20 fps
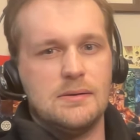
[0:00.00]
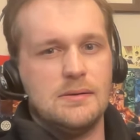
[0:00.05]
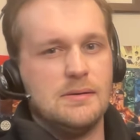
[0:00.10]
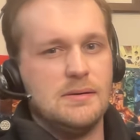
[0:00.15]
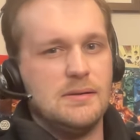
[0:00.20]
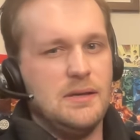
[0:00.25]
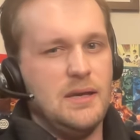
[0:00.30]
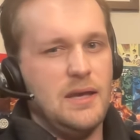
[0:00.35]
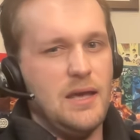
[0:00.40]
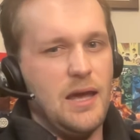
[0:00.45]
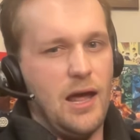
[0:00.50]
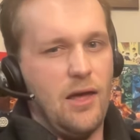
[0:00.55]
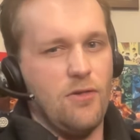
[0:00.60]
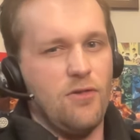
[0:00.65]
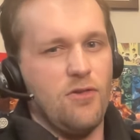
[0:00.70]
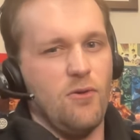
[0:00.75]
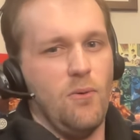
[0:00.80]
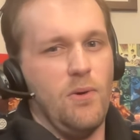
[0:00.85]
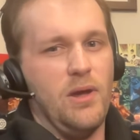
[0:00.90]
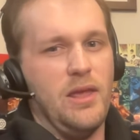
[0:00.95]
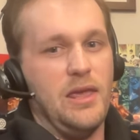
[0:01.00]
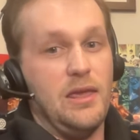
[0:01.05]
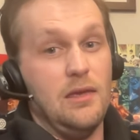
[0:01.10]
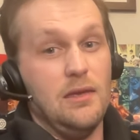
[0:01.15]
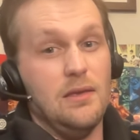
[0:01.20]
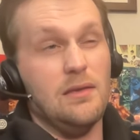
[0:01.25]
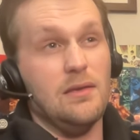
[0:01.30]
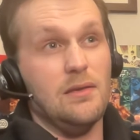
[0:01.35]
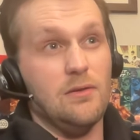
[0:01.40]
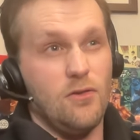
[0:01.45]
Yeah. So
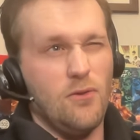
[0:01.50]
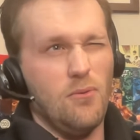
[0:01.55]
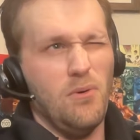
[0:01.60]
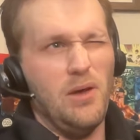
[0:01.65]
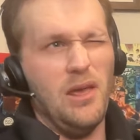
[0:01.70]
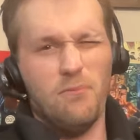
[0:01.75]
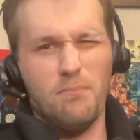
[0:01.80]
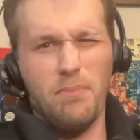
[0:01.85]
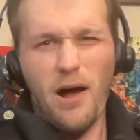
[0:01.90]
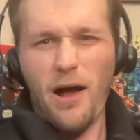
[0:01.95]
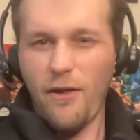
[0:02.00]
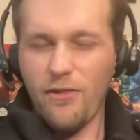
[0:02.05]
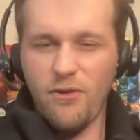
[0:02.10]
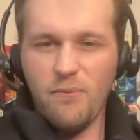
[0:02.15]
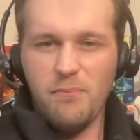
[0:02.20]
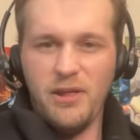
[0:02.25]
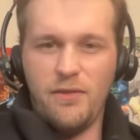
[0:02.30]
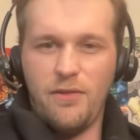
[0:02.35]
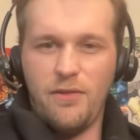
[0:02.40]
he so he's possibly the